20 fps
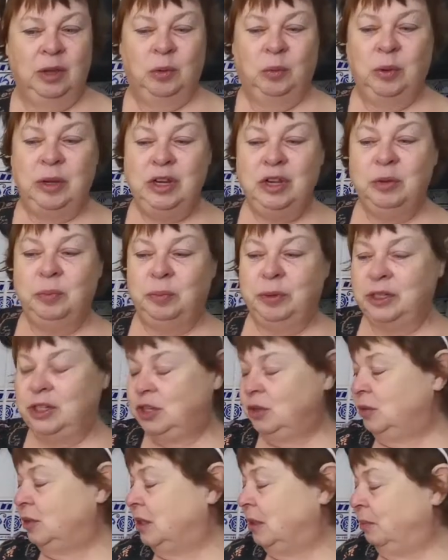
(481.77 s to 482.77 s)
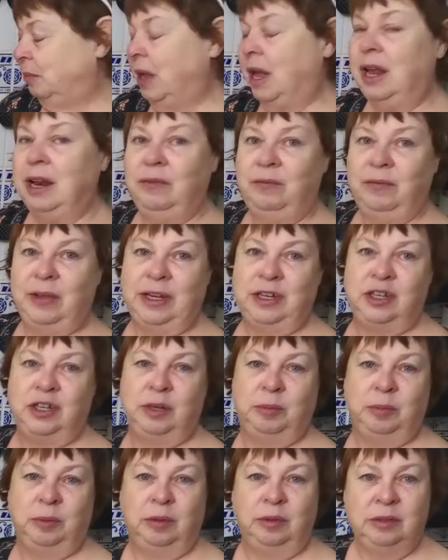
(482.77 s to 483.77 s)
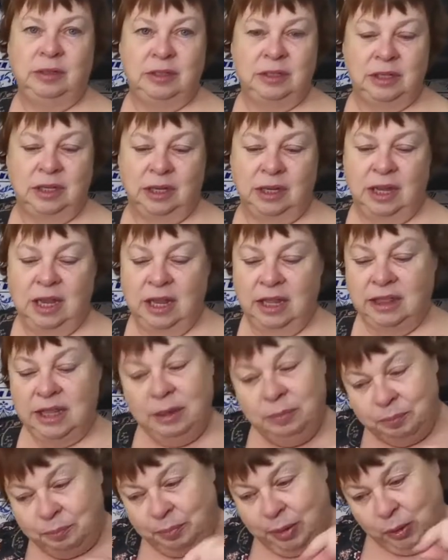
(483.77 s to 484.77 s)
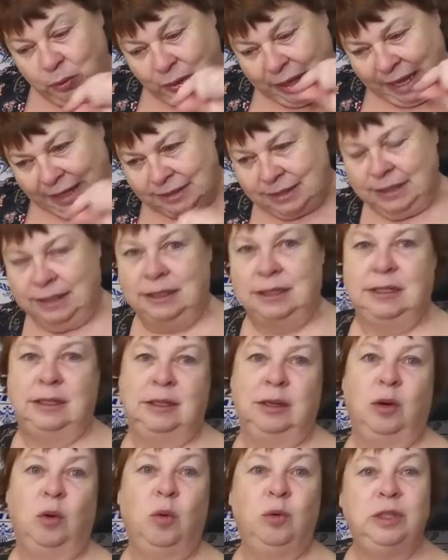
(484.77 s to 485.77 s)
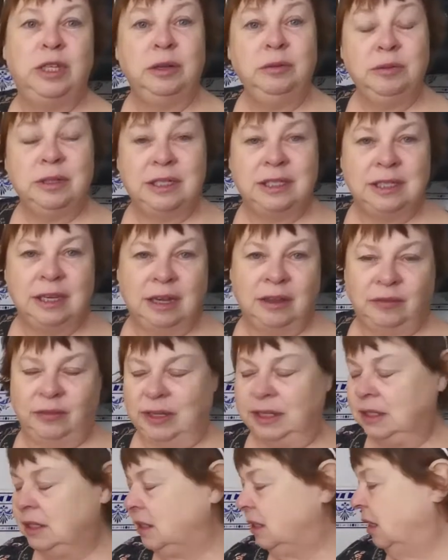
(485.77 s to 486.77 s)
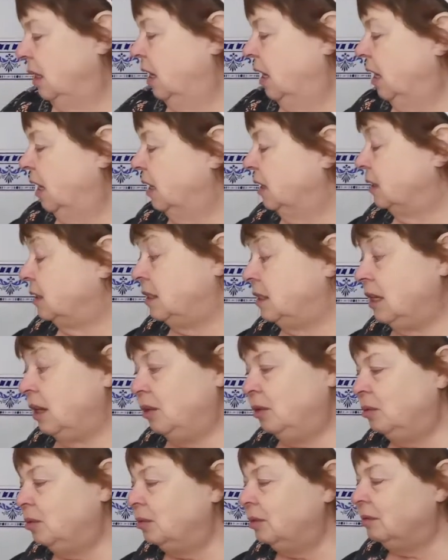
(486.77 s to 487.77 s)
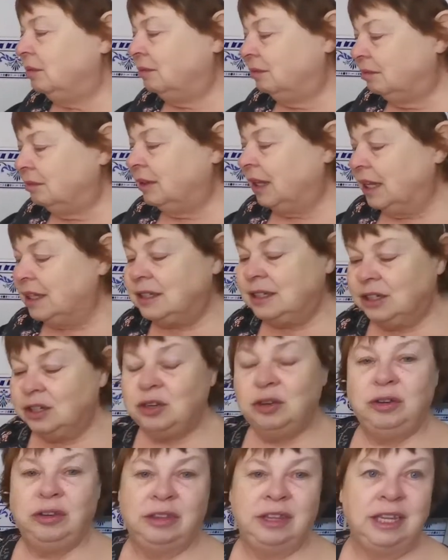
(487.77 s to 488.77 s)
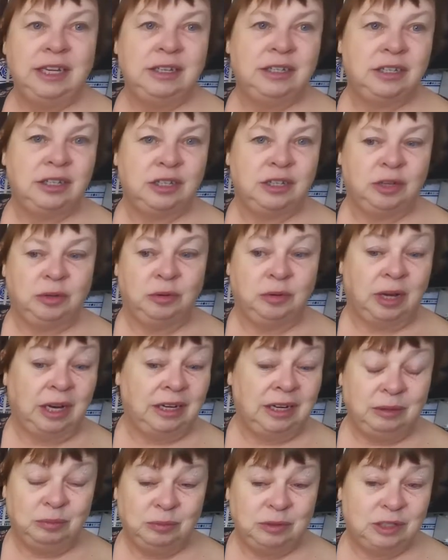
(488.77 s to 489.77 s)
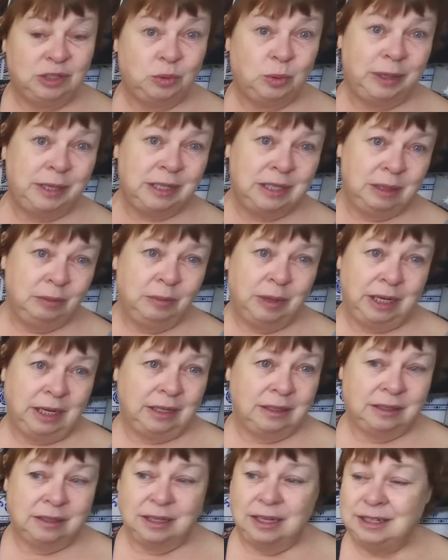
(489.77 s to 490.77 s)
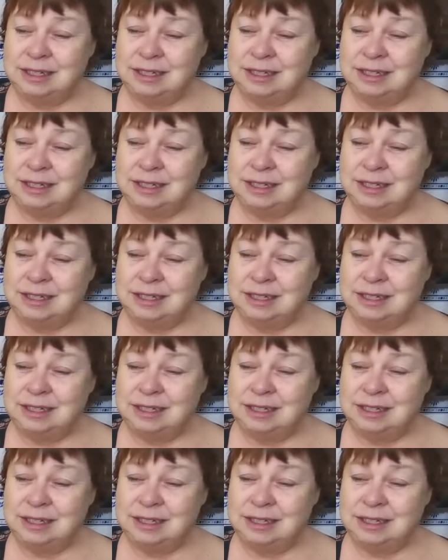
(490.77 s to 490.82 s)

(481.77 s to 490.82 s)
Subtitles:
When you produce a pile of vegetables, they poke at it or don't serve it. So it's a good thing to do, and it was 20 minutes.